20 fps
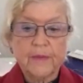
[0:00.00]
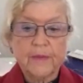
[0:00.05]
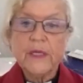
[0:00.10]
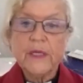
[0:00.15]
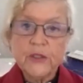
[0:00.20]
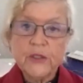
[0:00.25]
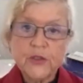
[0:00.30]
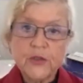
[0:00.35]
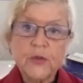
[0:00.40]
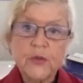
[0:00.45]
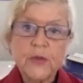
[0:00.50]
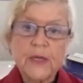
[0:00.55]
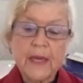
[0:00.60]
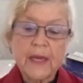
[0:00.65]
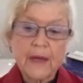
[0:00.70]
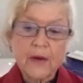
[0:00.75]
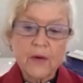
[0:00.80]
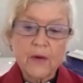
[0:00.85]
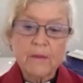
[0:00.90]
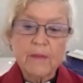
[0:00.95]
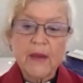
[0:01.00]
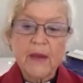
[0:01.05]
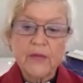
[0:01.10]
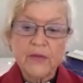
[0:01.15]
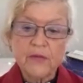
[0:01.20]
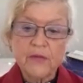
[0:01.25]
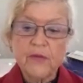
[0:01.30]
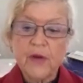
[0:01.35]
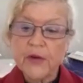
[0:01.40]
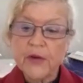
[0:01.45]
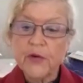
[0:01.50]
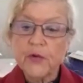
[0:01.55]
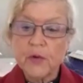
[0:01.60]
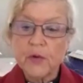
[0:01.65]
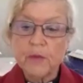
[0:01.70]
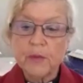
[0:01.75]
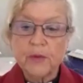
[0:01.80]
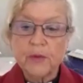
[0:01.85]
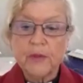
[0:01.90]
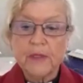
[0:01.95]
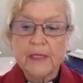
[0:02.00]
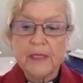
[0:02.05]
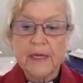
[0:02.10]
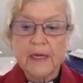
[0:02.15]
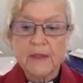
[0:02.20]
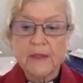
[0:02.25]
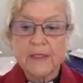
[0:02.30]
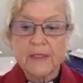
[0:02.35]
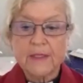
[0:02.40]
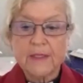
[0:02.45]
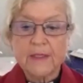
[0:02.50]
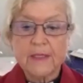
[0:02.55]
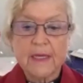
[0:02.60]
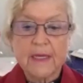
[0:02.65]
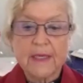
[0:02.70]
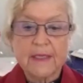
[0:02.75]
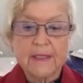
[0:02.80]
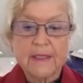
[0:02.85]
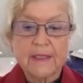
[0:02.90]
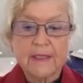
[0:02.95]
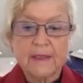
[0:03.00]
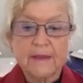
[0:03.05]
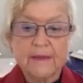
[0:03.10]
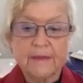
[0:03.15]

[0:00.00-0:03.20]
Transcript: We do care about the vulnerable in our society.